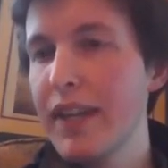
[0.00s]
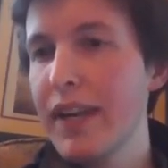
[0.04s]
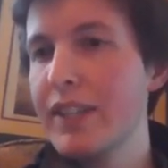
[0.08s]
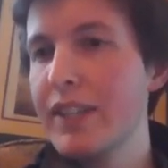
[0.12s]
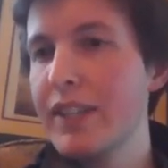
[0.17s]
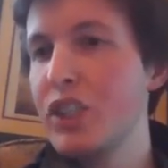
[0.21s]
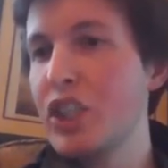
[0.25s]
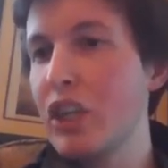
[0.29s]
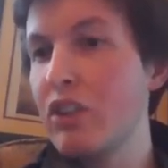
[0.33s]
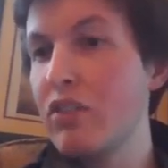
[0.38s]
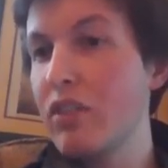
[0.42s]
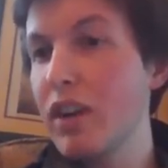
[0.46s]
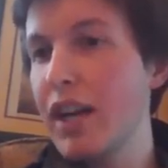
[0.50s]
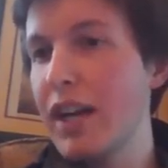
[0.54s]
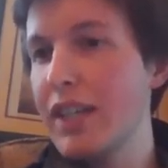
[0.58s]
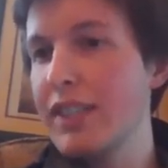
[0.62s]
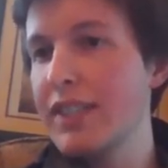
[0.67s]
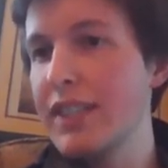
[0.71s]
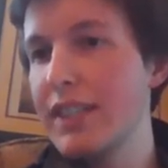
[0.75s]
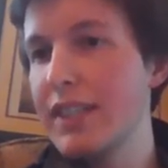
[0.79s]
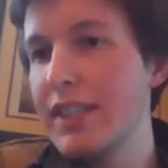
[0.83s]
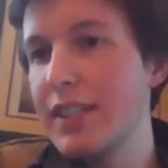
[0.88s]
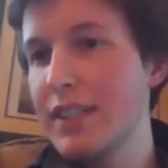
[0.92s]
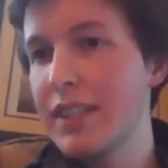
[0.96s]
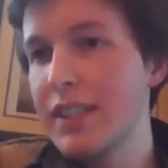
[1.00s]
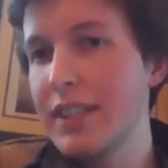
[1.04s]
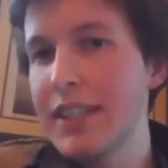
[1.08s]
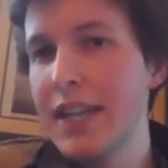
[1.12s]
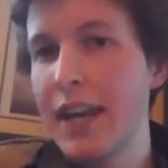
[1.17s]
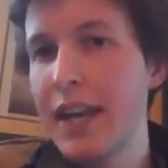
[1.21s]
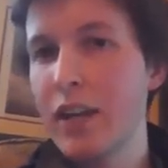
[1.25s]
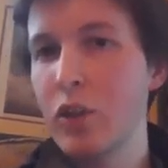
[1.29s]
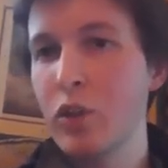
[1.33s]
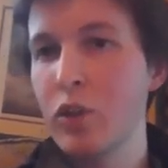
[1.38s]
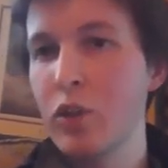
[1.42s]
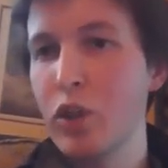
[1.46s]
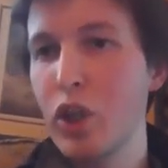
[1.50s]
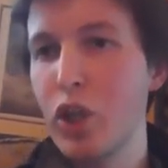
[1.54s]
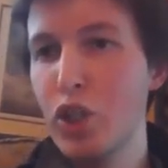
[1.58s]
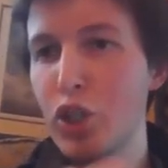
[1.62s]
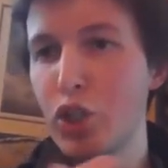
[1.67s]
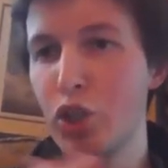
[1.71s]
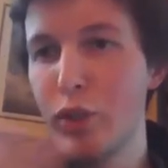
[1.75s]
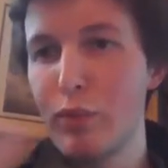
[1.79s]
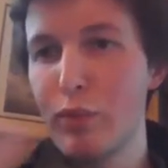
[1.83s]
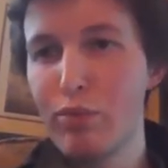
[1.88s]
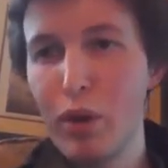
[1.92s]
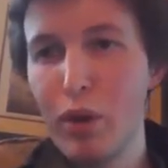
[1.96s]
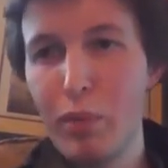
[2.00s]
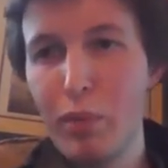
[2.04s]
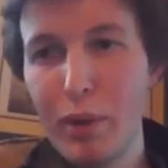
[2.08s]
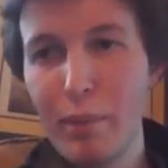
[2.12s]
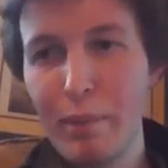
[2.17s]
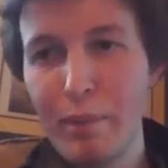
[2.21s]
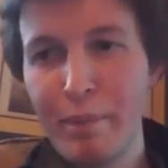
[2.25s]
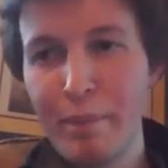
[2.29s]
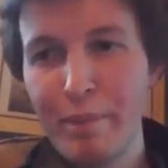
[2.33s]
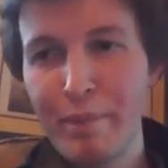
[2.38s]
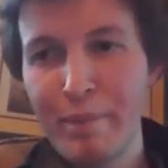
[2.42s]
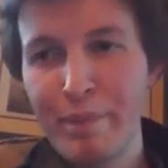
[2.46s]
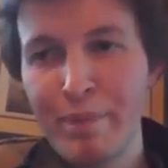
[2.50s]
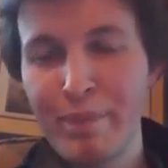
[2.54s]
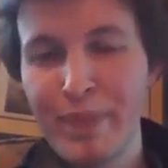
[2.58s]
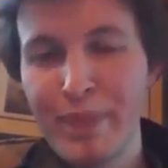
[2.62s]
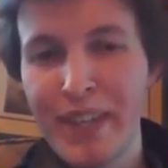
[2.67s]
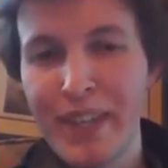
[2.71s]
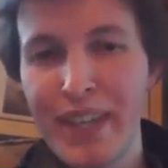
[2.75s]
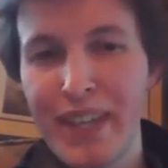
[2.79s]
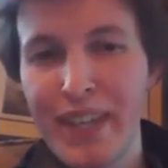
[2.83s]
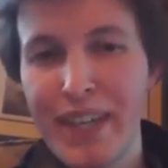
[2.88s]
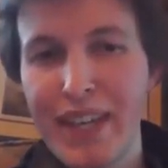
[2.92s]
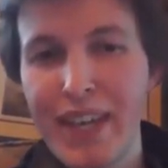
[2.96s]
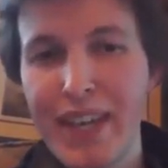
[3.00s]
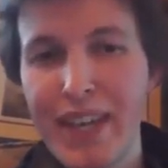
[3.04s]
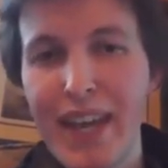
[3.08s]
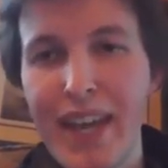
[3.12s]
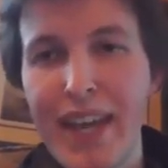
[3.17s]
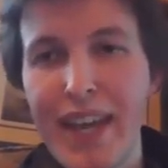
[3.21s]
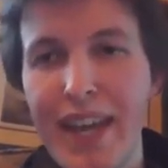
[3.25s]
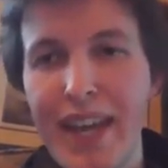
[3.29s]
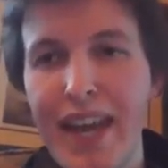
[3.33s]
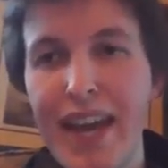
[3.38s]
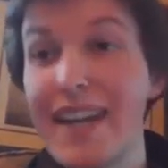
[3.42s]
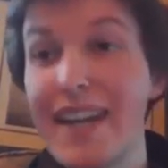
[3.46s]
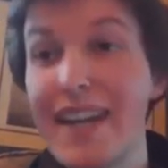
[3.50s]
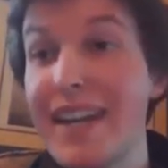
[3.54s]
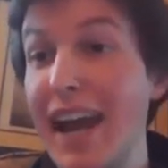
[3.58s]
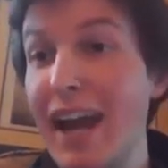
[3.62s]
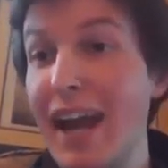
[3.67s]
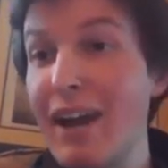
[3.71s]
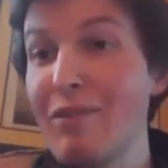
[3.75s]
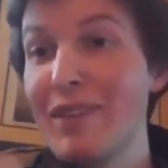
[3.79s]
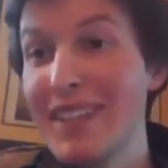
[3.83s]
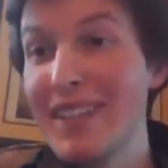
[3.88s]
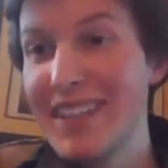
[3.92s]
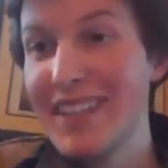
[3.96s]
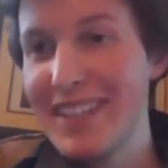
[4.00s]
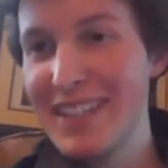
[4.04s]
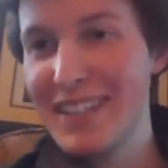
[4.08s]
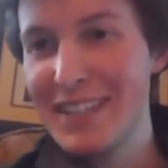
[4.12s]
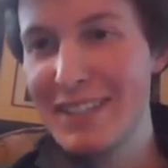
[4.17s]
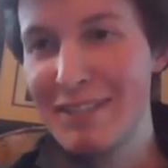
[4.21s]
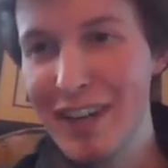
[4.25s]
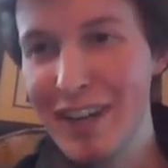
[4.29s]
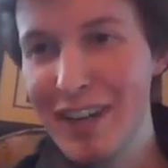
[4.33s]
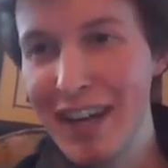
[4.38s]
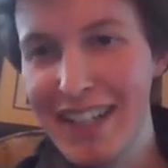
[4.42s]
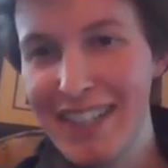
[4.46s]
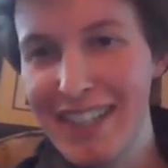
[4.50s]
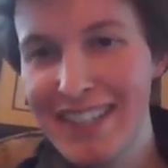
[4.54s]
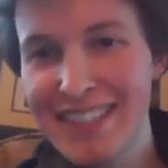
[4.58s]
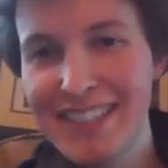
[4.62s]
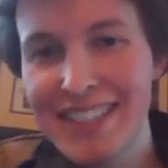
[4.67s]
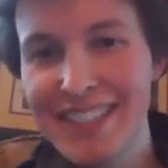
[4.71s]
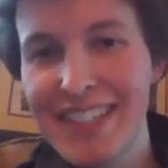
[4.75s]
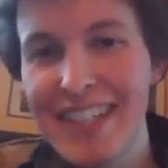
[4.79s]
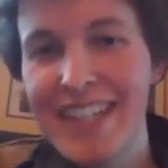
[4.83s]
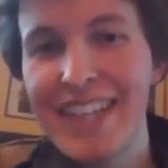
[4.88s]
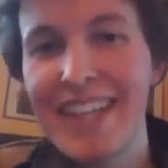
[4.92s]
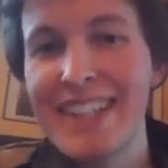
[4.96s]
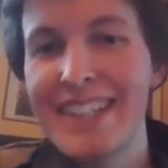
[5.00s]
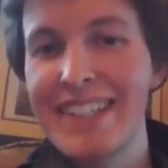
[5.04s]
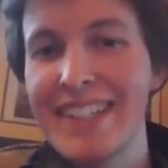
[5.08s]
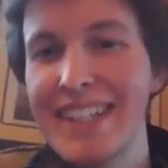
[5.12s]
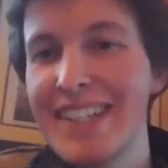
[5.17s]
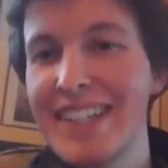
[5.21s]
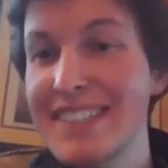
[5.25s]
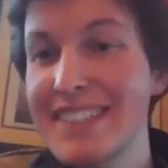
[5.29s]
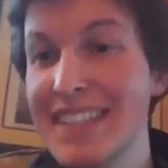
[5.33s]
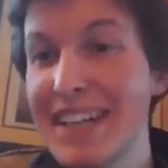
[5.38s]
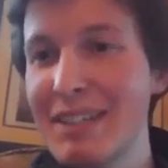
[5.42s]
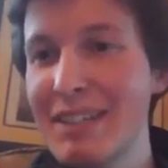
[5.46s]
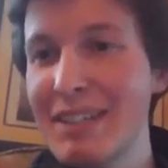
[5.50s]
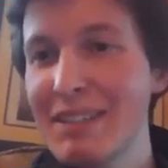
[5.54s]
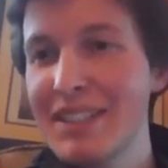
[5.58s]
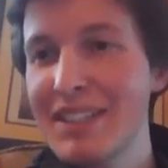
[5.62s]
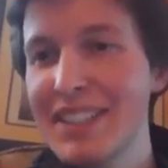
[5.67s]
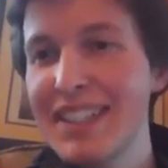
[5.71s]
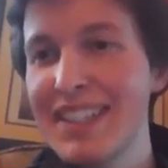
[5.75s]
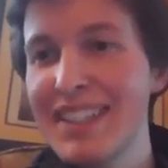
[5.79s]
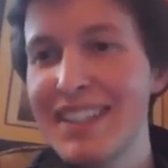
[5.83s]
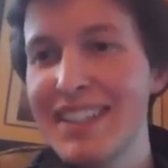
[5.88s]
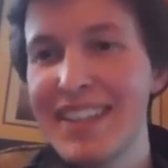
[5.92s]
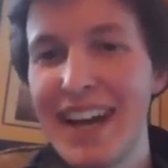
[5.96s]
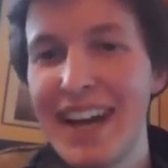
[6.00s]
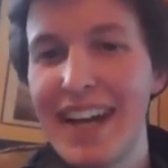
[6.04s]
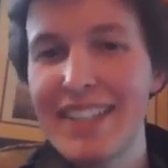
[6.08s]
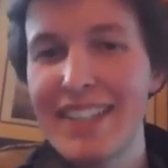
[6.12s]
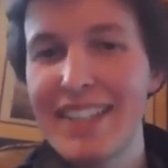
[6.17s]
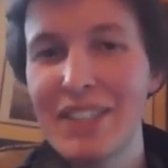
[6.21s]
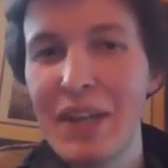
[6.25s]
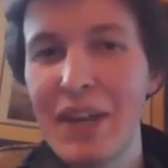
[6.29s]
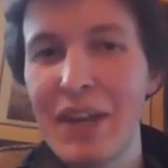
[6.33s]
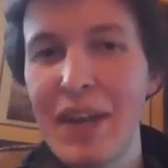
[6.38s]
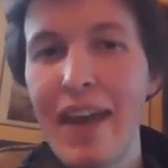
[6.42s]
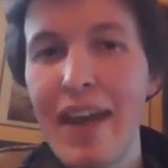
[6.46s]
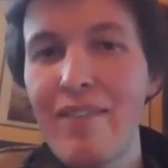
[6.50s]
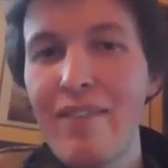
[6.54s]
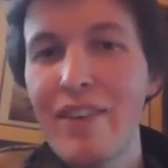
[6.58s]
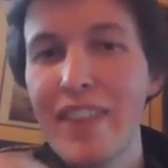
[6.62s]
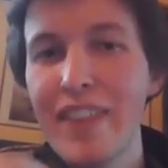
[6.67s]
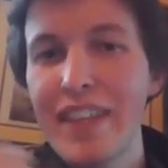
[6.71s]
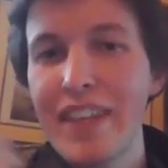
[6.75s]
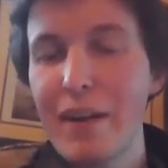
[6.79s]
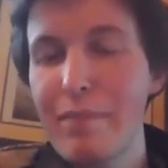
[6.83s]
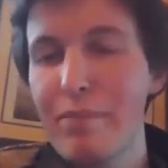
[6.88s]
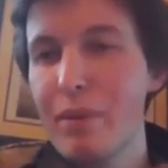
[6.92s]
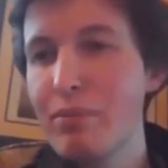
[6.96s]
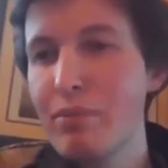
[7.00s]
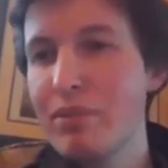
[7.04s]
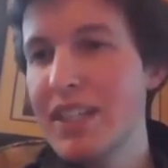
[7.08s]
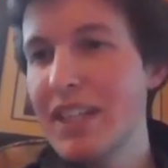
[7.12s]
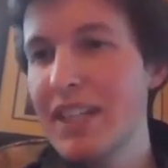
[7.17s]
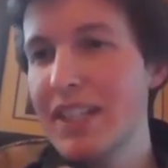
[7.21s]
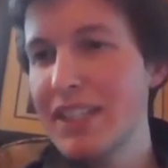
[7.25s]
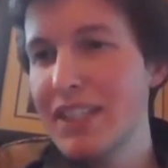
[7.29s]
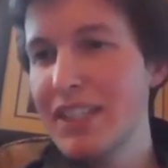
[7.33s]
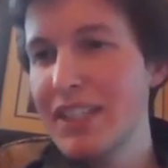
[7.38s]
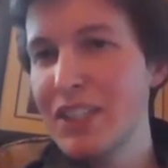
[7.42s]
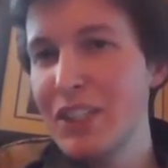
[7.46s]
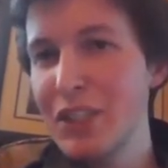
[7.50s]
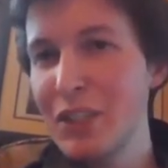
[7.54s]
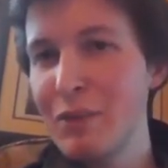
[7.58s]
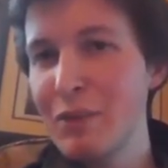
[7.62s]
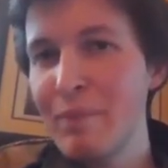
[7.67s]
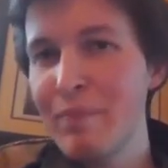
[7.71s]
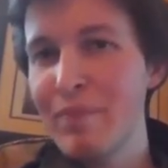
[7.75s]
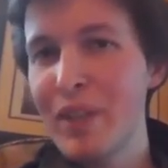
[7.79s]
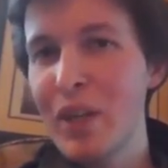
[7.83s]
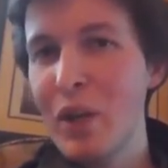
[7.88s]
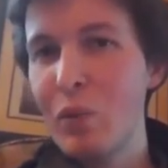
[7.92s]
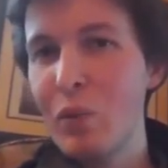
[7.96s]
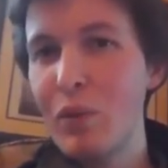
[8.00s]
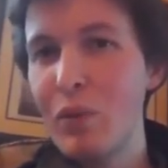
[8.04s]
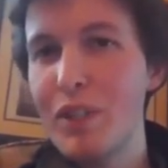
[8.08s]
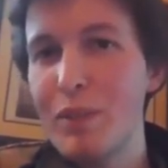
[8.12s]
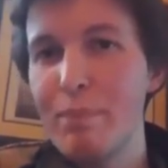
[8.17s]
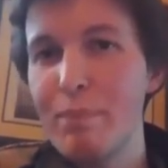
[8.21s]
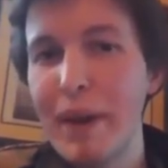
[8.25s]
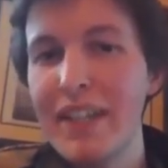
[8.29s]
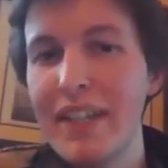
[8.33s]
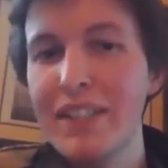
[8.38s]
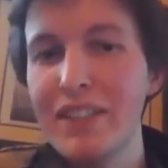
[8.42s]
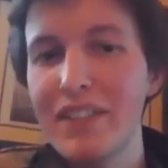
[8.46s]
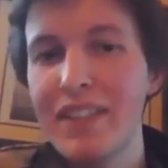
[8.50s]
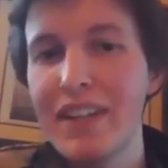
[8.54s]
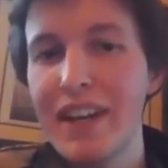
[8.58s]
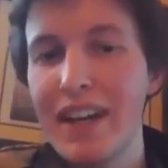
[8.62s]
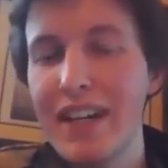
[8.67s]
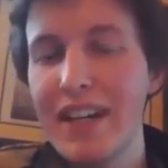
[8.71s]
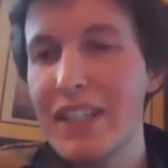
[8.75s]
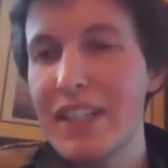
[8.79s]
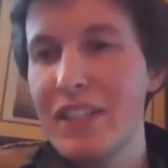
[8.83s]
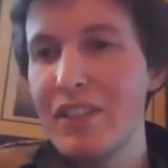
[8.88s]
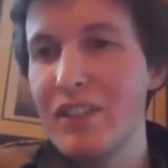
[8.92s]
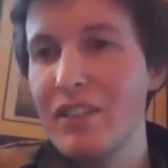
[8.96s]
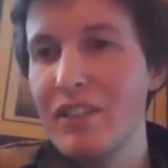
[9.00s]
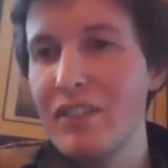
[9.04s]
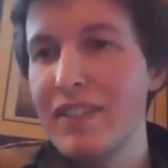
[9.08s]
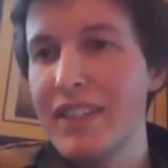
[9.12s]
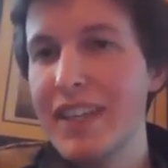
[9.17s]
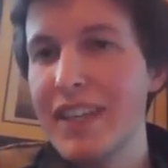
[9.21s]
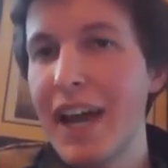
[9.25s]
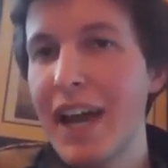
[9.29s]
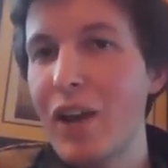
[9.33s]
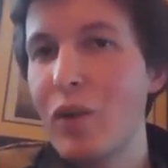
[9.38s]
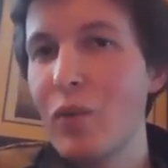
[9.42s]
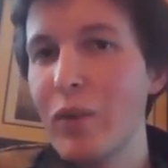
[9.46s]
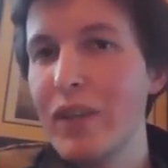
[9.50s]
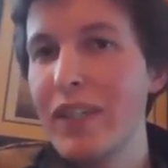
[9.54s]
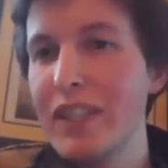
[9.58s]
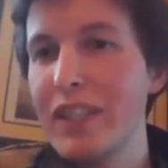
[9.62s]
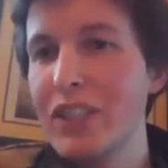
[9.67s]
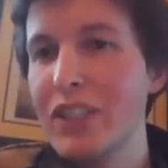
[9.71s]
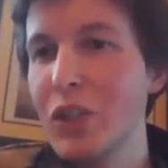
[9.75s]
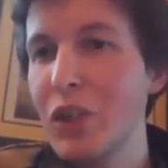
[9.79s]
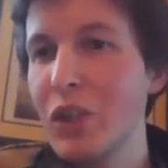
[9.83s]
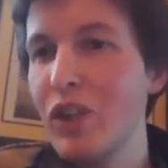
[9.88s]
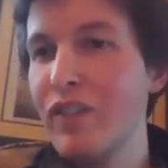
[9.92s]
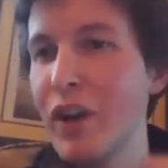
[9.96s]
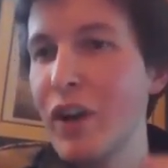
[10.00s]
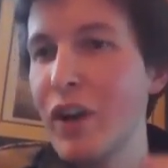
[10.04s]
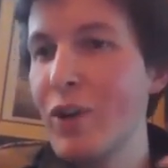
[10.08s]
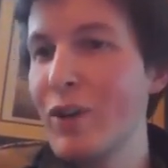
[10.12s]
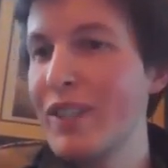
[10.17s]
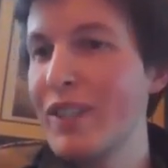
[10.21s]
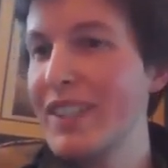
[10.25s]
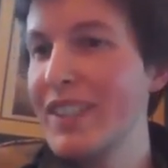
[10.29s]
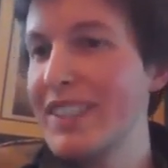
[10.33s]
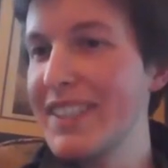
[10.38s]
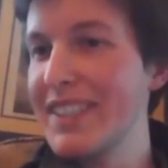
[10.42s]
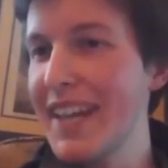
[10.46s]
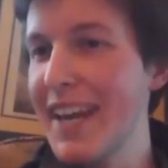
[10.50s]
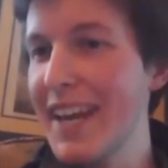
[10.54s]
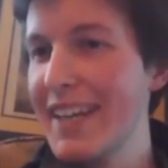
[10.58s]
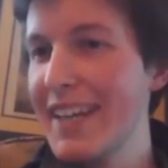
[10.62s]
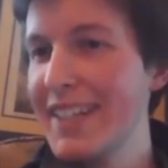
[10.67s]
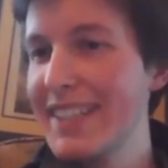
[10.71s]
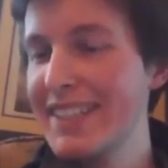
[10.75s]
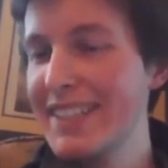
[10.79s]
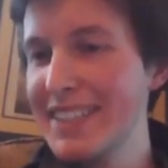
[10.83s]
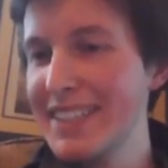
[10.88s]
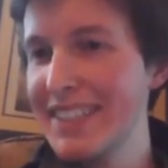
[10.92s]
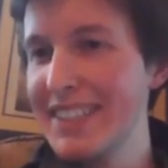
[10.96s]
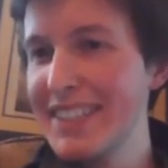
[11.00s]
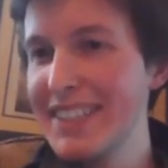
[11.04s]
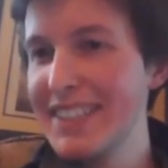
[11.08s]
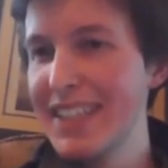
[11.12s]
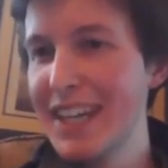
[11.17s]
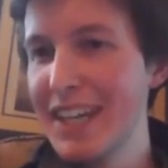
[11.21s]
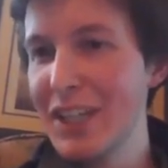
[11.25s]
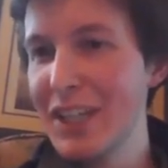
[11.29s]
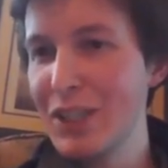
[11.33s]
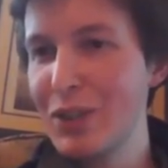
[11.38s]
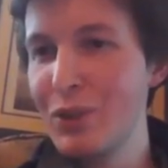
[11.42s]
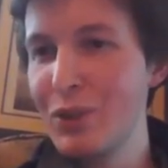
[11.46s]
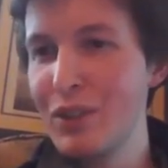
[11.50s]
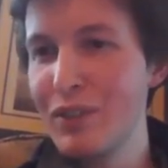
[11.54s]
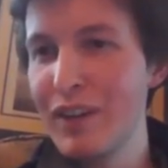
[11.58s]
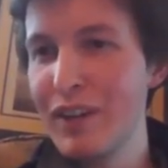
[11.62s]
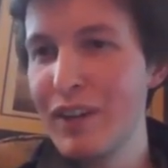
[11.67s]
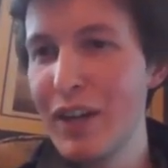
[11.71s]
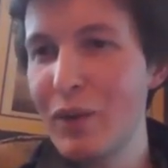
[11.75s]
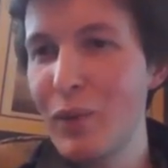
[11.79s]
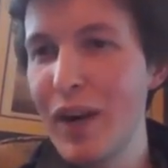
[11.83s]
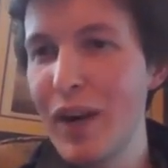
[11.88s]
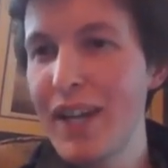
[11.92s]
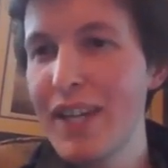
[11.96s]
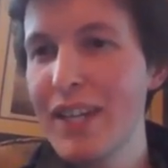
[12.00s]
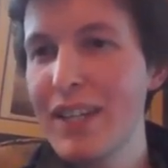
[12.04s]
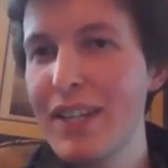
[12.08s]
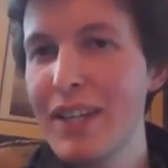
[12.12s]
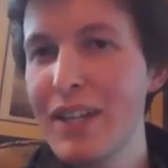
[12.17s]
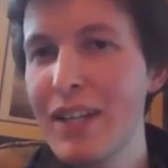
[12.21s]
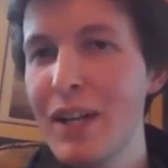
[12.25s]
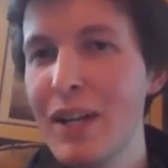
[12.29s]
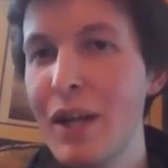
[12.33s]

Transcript: and generalize it to tackle a new problem. And now in Diffrax, it turns out that everything I've been presenting to you was based on the idea of, can we solve ODEs and SDEs in a unified way?